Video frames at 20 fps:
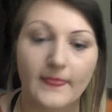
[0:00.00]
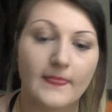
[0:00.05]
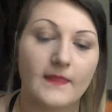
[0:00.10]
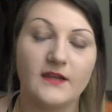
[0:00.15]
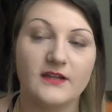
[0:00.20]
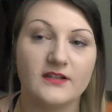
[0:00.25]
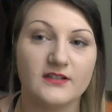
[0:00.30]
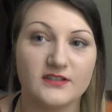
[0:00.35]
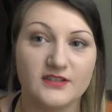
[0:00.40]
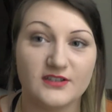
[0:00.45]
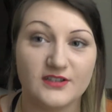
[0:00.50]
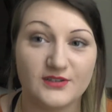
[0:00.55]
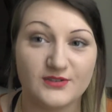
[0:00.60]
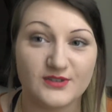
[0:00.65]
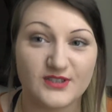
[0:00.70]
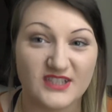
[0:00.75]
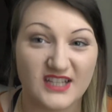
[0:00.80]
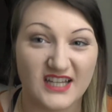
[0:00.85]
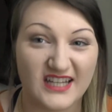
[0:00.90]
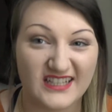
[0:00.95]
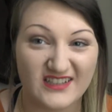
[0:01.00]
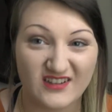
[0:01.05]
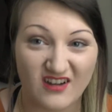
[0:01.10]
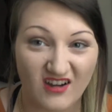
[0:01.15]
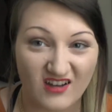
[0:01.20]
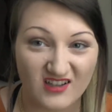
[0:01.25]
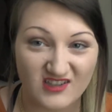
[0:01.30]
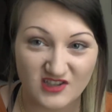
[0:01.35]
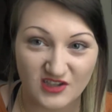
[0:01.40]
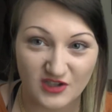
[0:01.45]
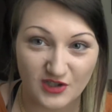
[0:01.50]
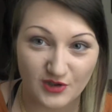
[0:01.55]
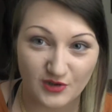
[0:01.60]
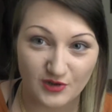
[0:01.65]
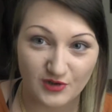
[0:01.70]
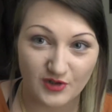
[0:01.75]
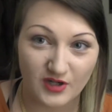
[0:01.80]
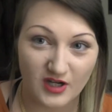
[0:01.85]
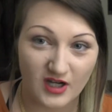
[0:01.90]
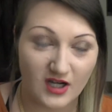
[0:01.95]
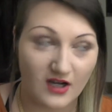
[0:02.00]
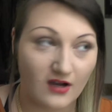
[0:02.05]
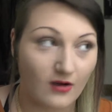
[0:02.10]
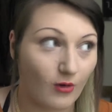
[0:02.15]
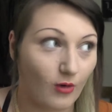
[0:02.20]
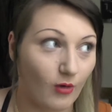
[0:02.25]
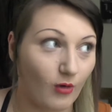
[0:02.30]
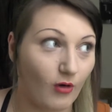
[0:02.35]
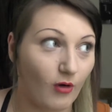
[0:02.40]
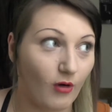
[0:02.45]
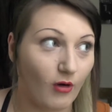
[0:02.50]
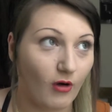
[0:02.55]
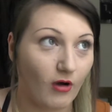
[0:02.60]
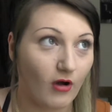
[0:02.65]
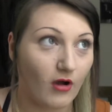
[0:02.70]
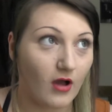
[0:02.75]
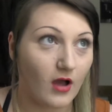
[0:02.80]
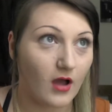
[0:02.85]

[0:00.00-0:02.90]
You can use like NARS Laguna or